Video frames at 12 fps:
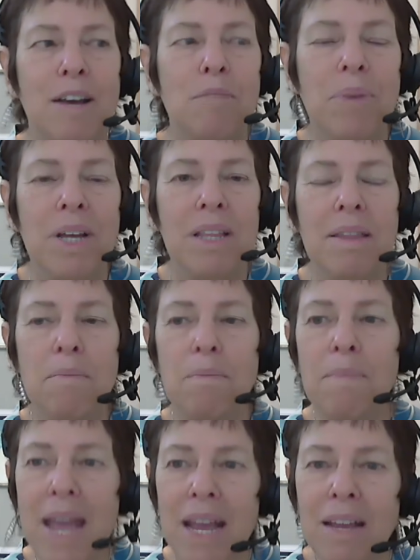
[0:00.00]
But the
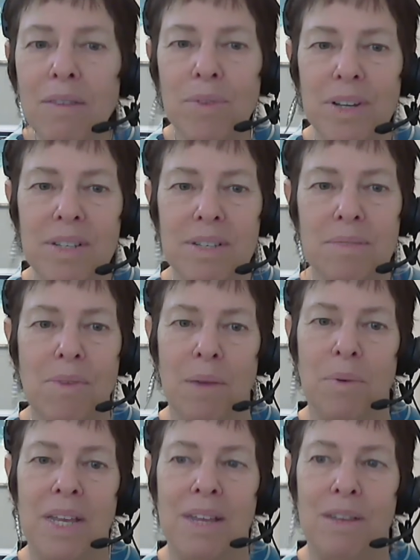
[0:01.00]
main reason why
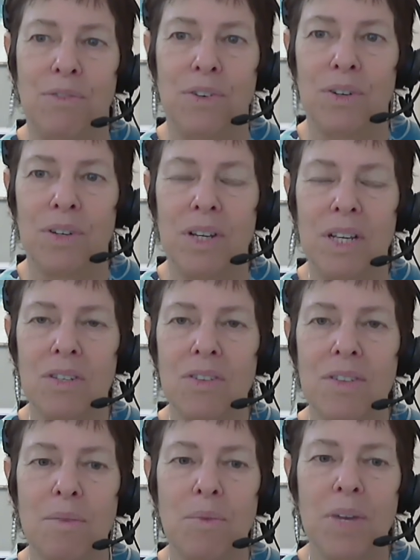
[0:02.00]
we eat food is so
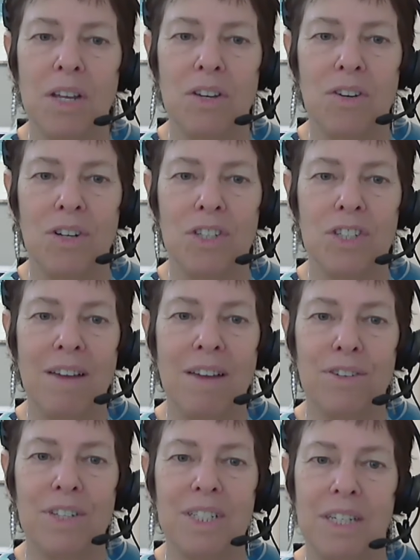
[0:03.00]
that we can nourish
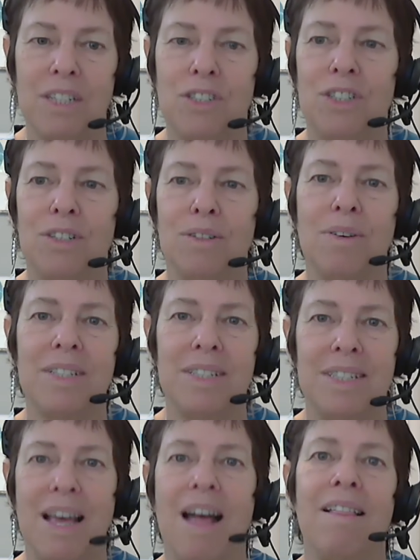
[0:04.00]
every tissue and
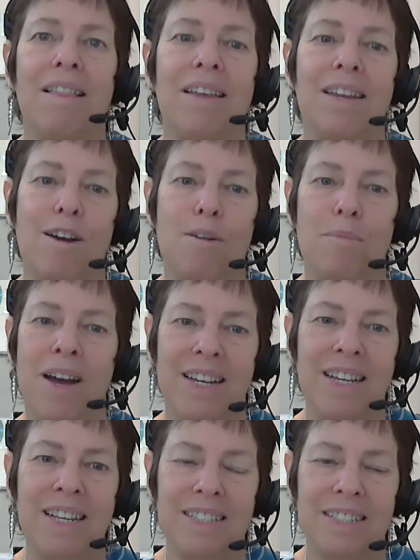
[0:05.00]
cell in our
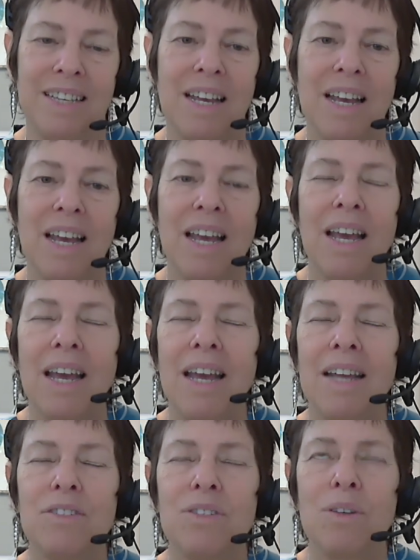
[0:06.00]
bodies.
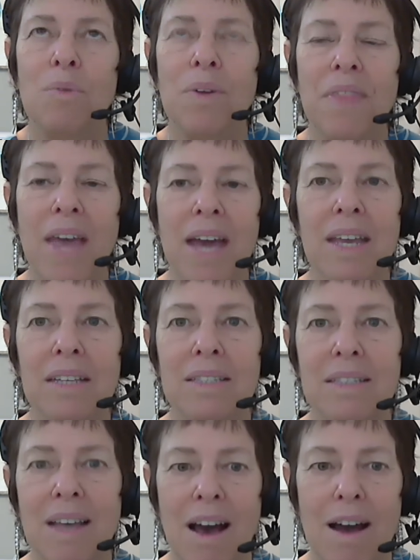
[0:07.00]
And so when that
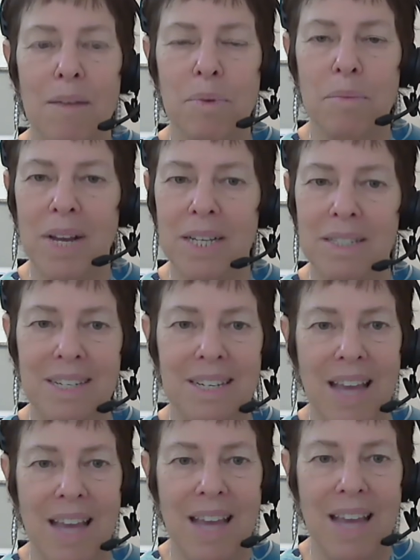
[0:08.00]
gets compromised in
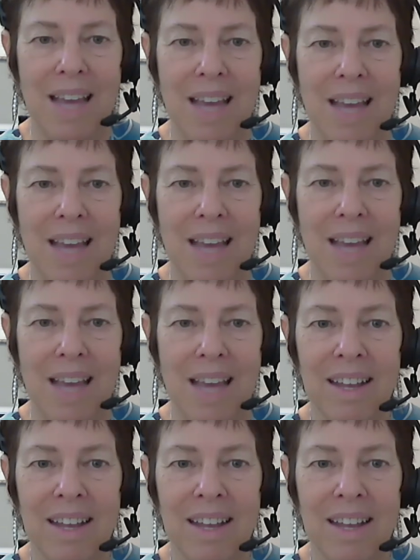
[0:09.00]
any way,